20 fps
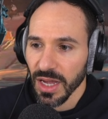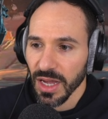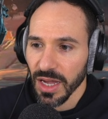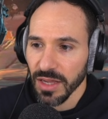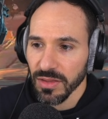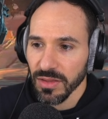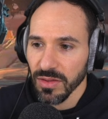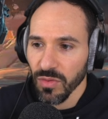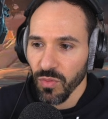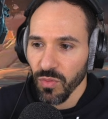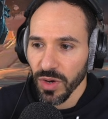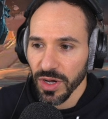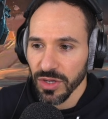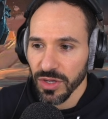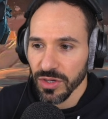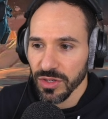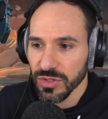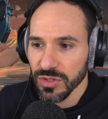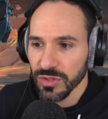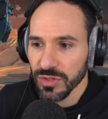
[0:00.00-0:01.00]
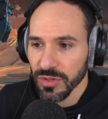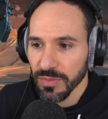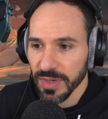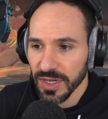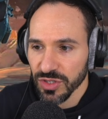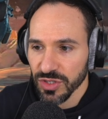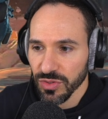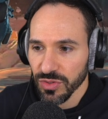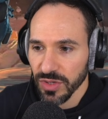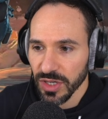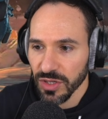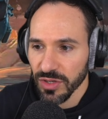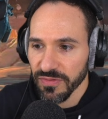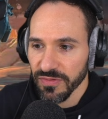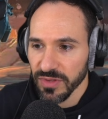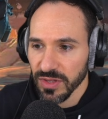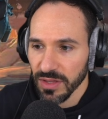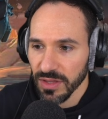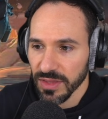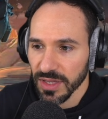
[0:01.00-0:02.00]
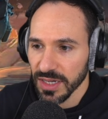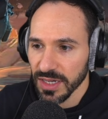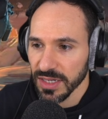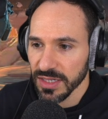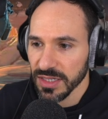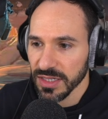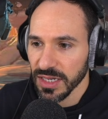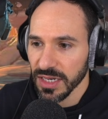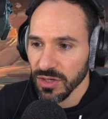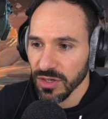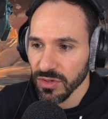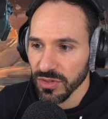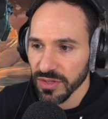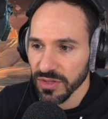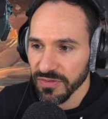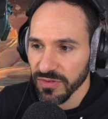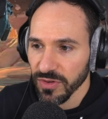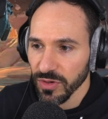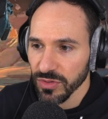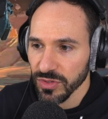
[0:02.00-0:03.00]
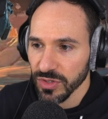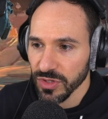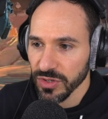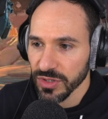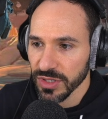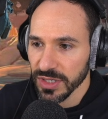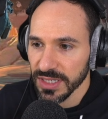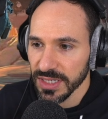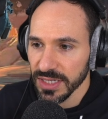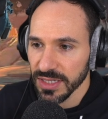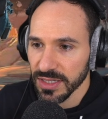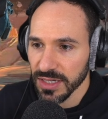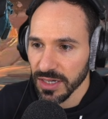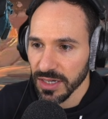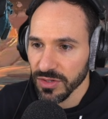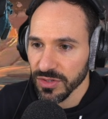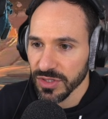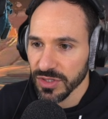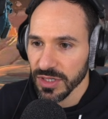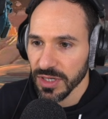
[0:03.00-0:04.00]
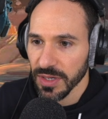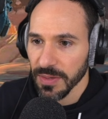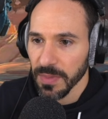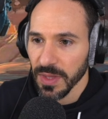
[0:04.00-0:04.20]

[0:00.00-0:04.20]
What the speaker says: And what you can do to make sure that you've done that is click on default, go to details.